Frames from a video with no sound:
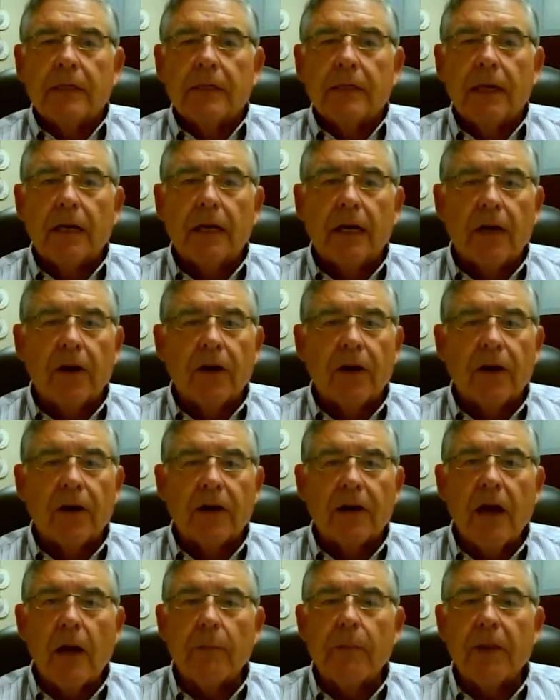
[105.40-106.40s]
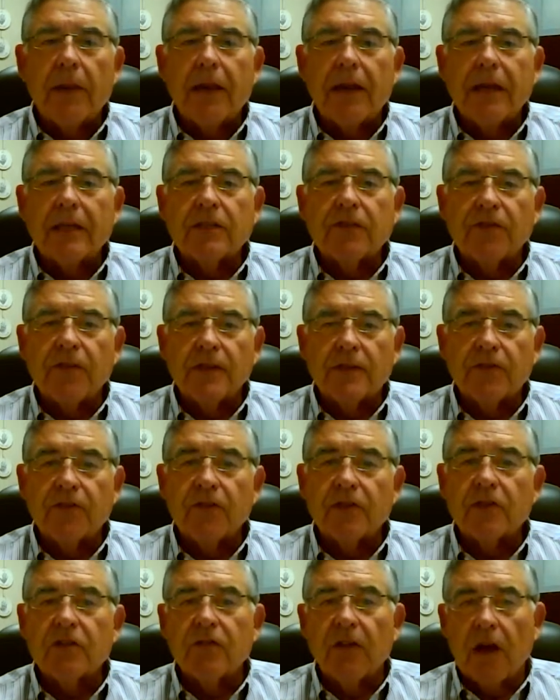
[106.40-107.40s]
Oh, a couple NSVs.
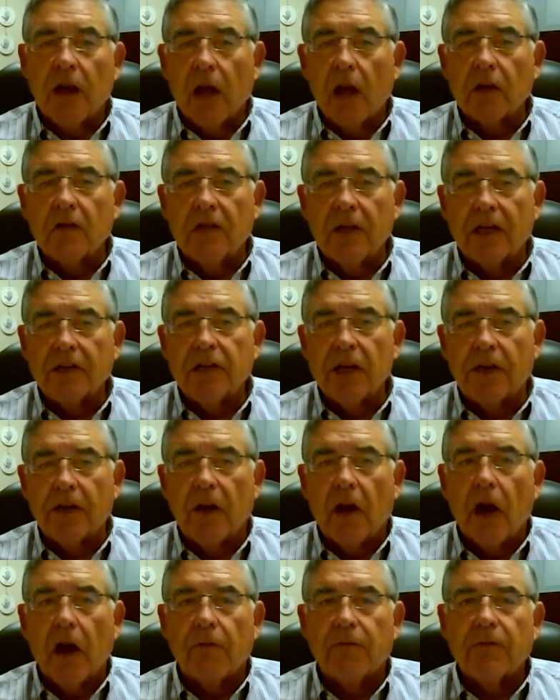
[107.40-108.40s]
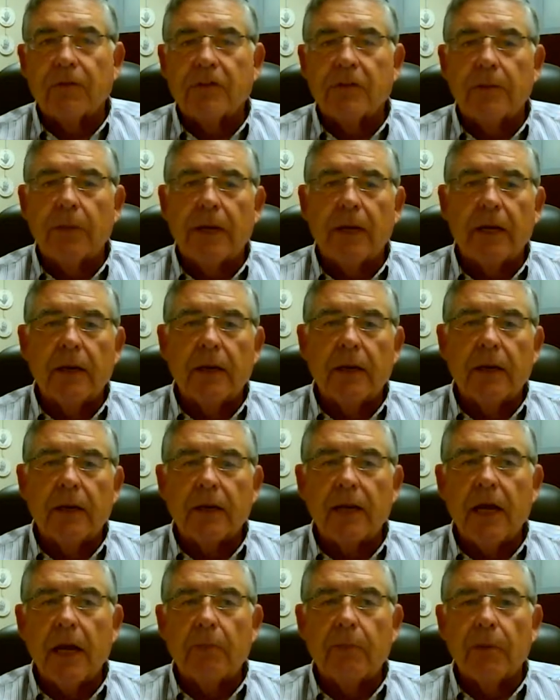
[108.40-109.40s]
First of all, I'll touch on the conference in a minute, but a
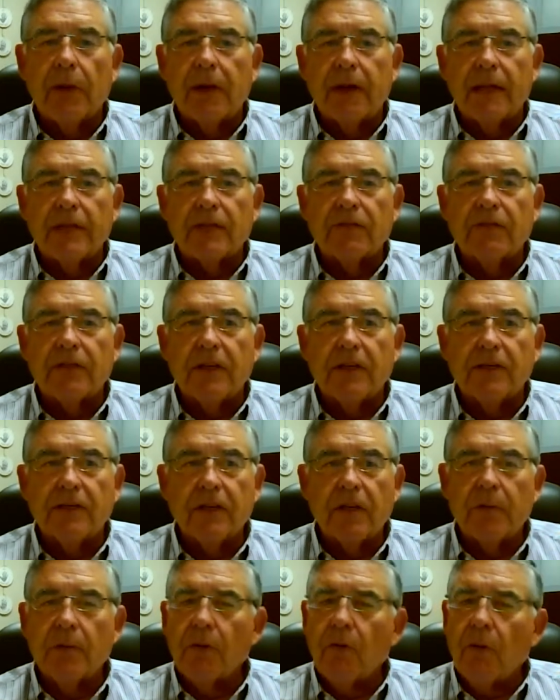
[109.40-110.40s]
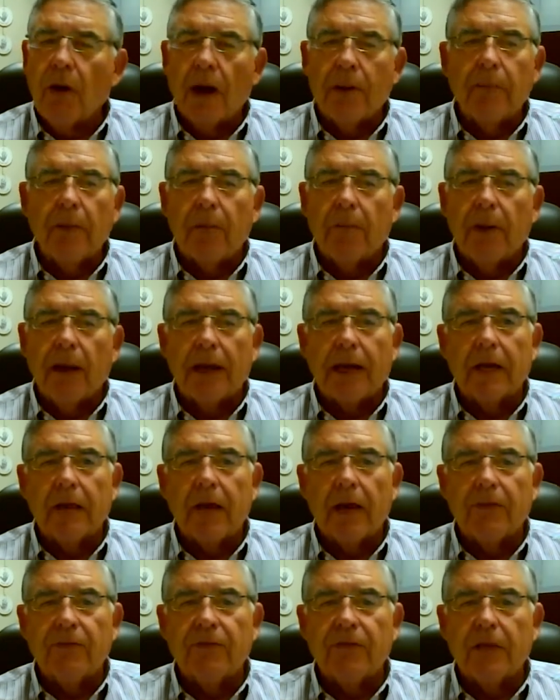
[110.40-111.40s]
couple NSVs. You know, I've been riding my bike a
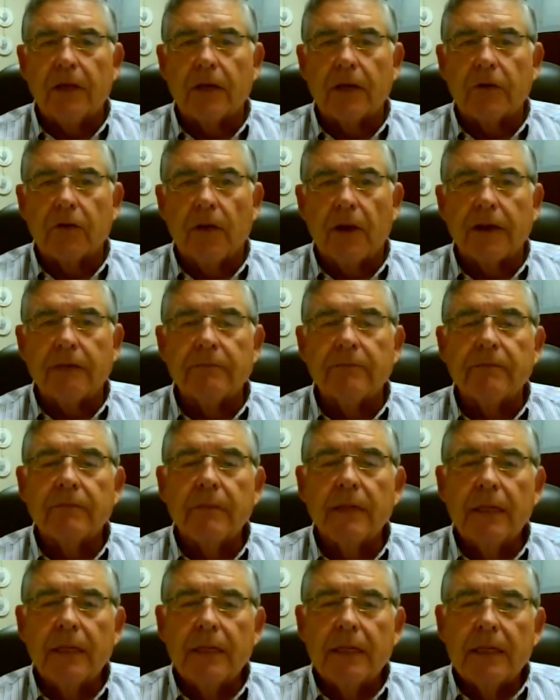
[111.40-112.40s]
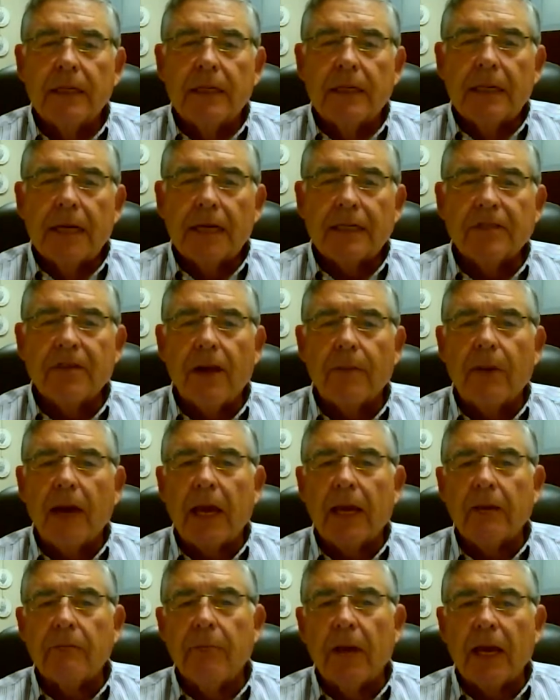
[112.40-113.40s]
lot, feeling great. I saw
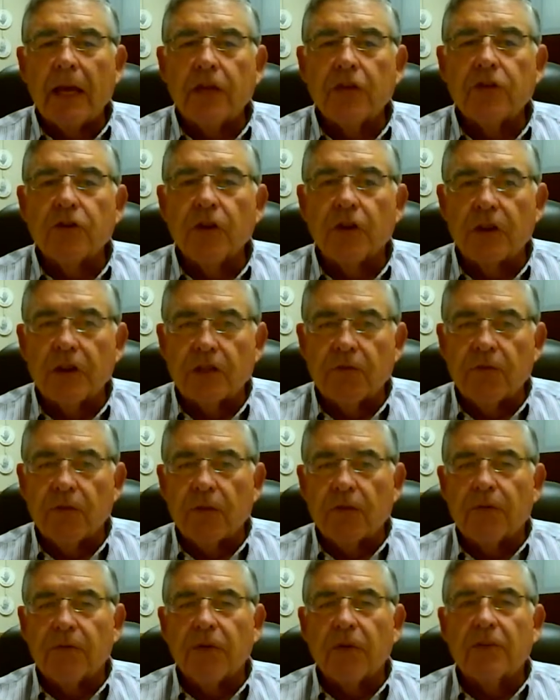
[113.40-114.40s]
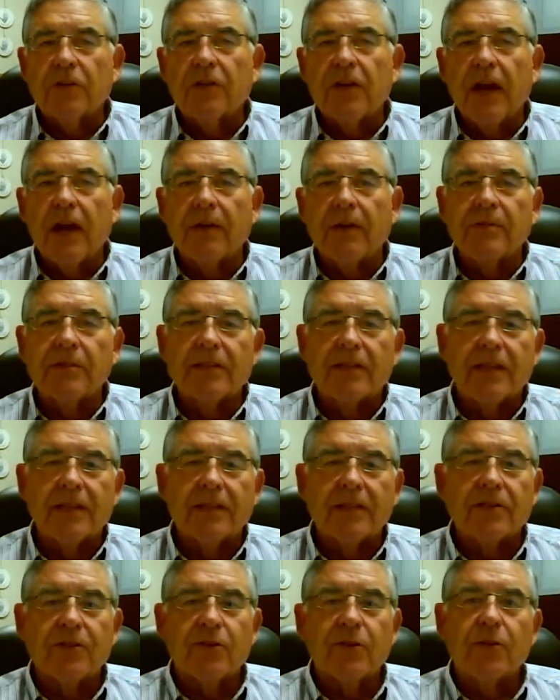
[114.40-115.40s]
my internist for the first time
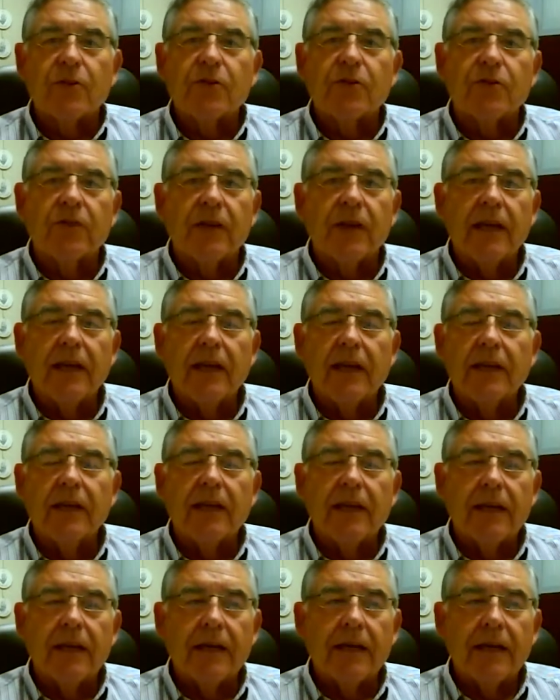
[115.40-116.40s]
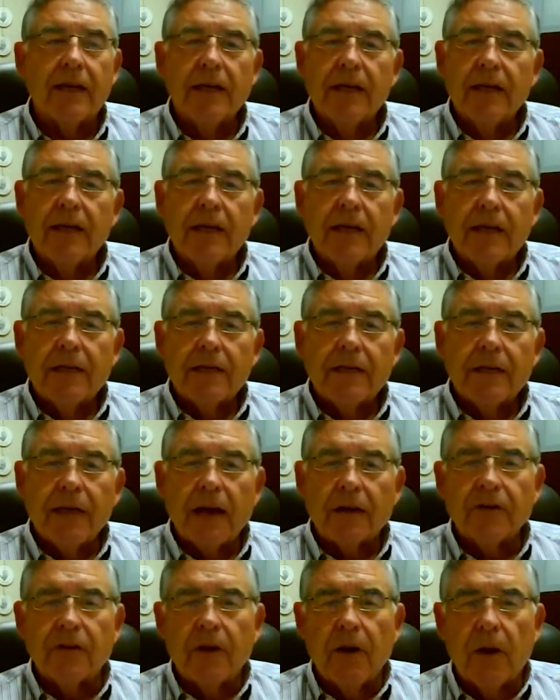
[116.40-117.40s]
since surgery, and Dr.